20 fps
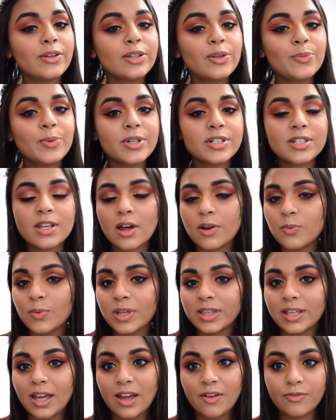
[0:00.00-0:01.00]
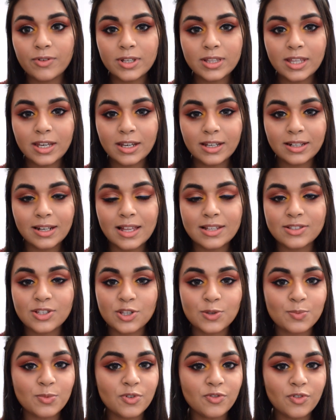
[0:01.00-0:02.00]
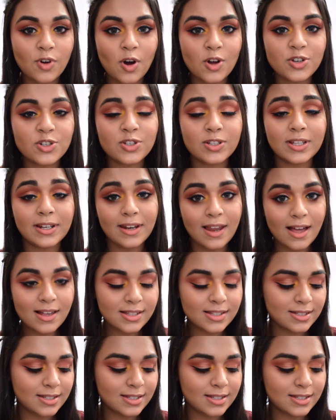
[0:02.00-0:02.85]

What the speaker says: We're done with everything. Let's just move on to the last